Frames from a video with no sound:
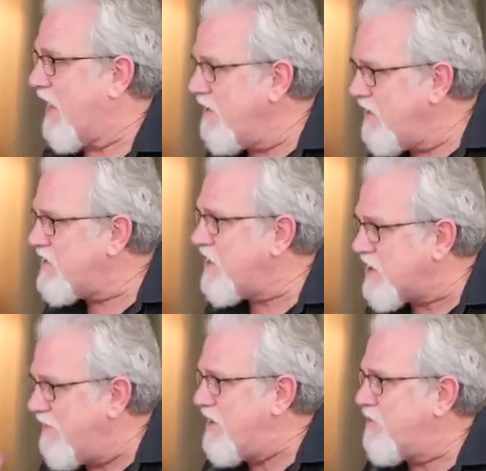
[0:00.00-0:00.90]
Any of the 6
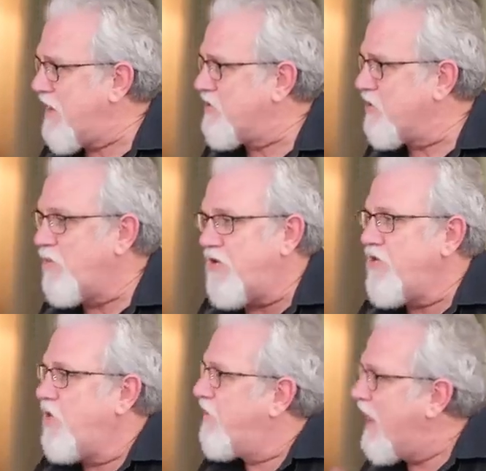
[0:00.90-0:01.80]
major manuscripts, we don't
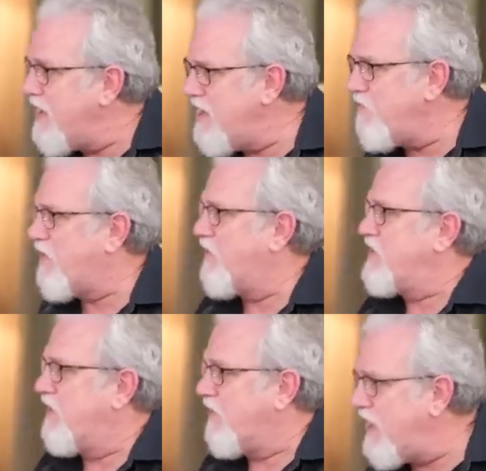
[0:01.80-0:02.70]
know of any reference
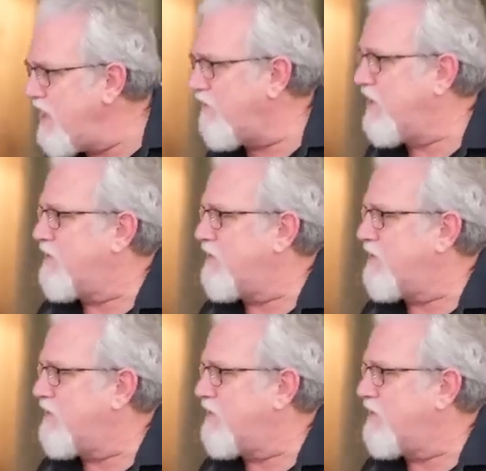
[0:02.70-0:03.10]
of any of these